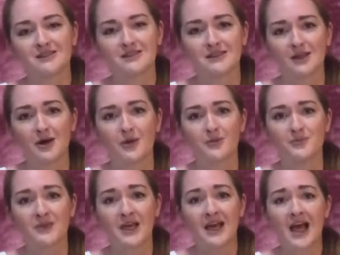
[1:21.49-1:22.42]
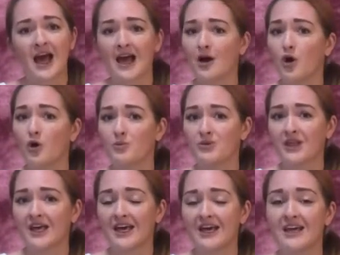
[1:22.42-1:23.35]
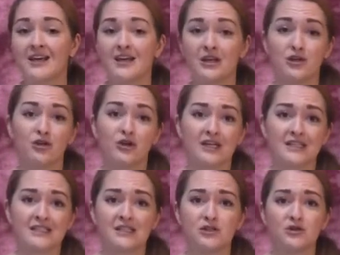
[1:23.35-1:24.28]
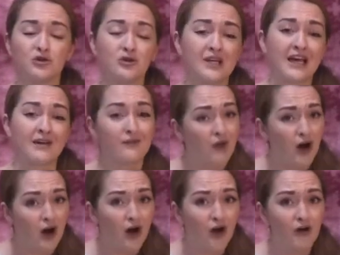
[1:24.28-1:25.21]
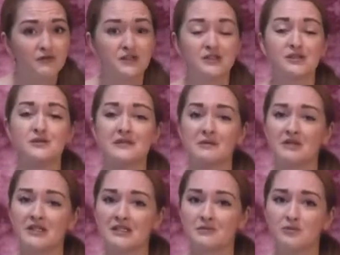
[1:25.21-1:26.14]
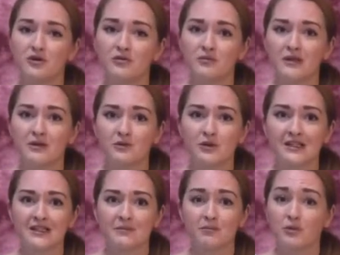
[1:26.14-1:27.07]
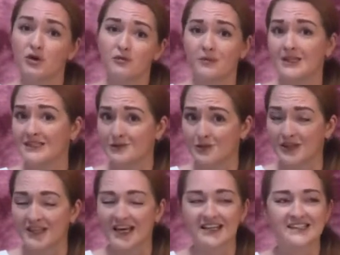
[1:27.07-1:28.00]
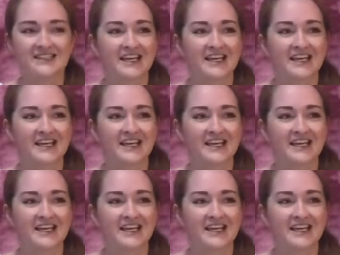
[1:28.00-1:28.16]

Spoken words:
So I hope that you'll get to get involved, do some of these movements with us,